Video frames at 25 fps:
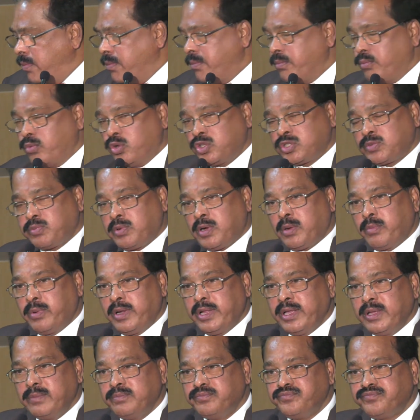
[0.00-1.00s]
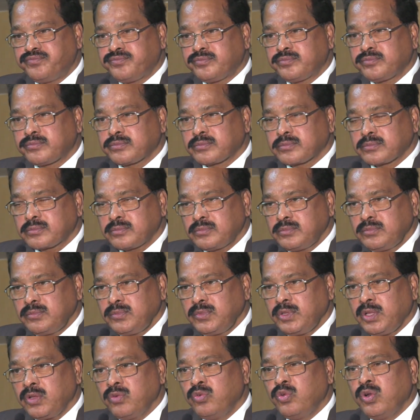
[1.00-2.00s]
Most probably
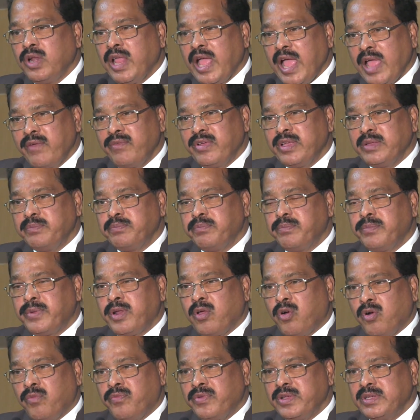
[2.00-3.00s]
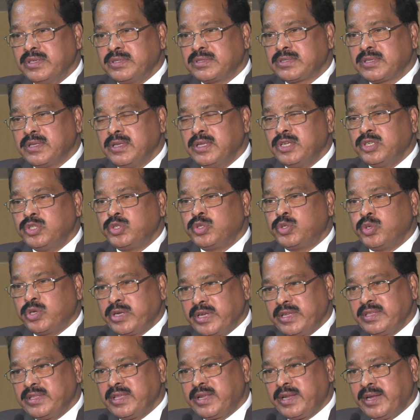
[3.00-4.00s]
we'll have a, an office
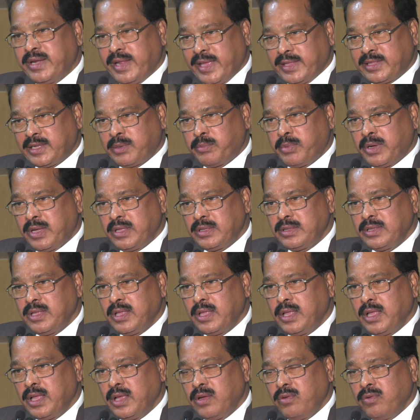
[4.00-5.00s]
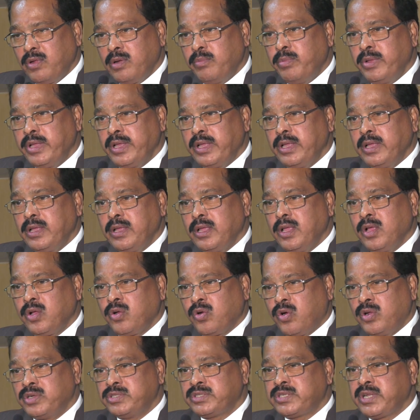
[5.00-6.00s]
together in Hyderabad. We'll be
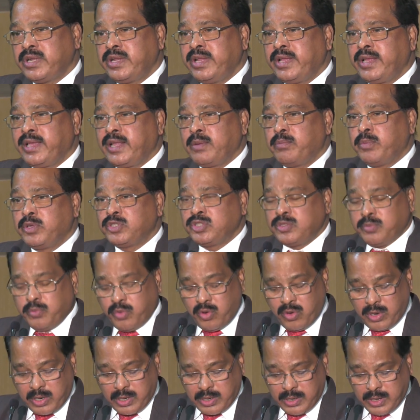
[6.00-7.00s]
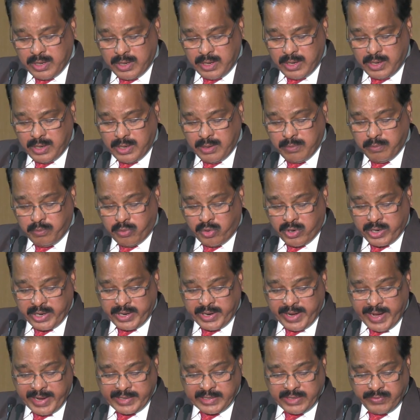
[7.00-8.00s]
concerting and much more
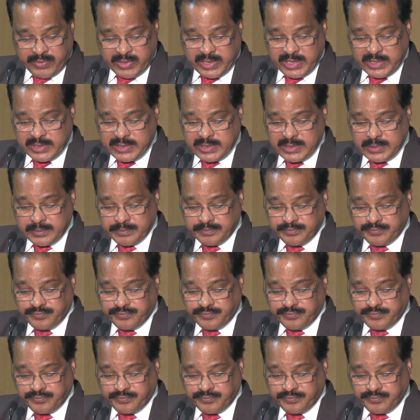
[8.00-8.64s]
important activities.